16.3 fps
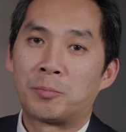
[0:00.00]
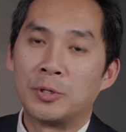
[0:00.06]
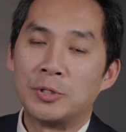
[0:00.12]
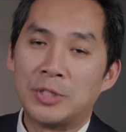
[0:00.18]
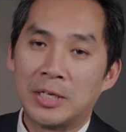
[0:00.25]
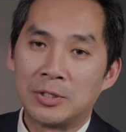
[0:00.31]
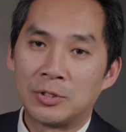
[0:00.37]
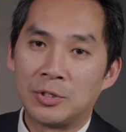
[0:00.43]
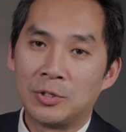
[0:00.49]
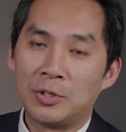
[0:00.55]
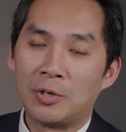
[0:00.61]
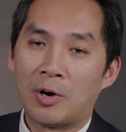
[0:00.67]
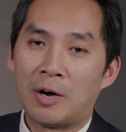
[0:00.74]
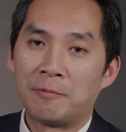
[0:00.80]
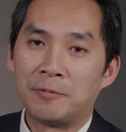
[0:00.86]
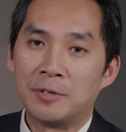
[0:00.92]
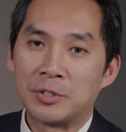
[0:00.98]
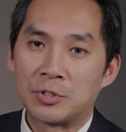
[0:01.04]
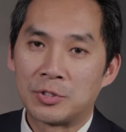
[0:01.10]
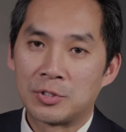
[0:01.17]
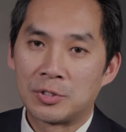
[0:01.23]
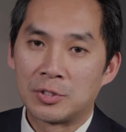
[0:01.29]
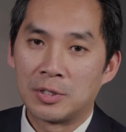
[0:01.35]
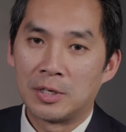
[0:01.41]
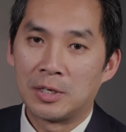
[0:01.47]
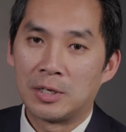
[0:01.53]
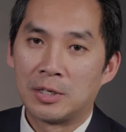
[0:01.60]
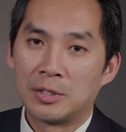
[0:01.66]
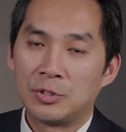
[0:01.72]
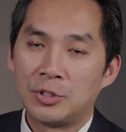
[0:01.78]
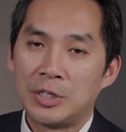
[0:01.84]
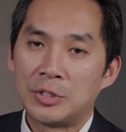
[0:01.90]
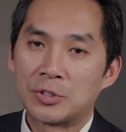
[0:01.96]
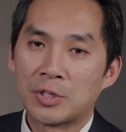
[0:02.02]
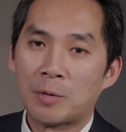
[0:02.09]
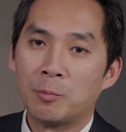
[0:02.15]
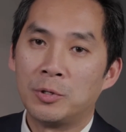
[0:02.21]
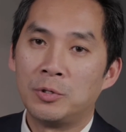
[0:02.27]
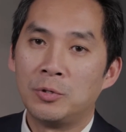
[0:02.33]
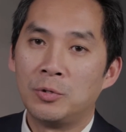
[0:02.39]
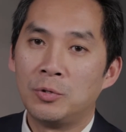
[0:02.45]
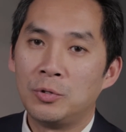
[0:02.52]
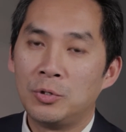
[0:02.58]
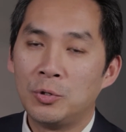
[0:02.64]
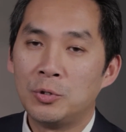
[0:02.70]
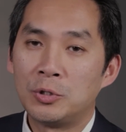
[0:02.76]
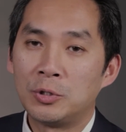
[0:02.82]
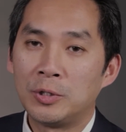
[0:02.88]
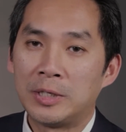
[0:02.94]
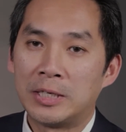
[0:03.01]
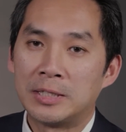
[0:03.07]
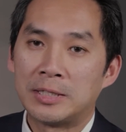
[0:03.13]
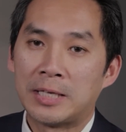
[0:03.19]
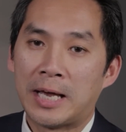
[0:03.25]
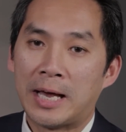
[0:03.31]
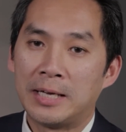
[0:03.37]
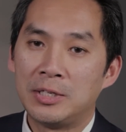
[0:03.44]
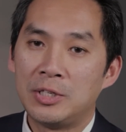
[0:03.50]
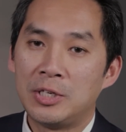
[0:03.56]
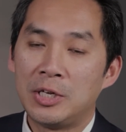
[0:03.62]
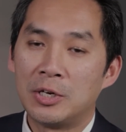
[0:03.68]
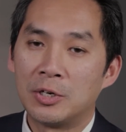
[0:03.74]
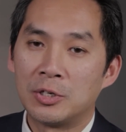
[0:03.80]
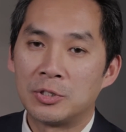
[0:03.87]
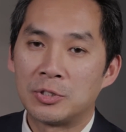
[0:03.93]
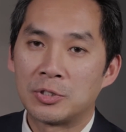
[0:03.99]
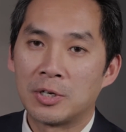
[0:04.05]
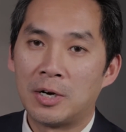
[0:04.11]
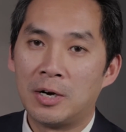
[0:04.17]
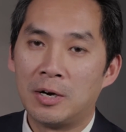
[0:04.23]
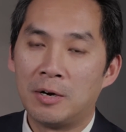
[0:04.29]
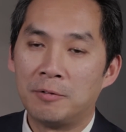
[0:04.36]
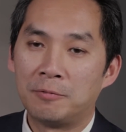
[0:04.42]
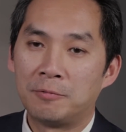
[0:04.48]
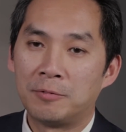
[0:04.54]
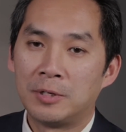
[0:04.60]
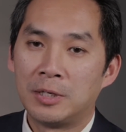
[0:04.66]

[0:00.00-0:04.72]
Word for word: present to the office, uh, she's someone who usually has had years of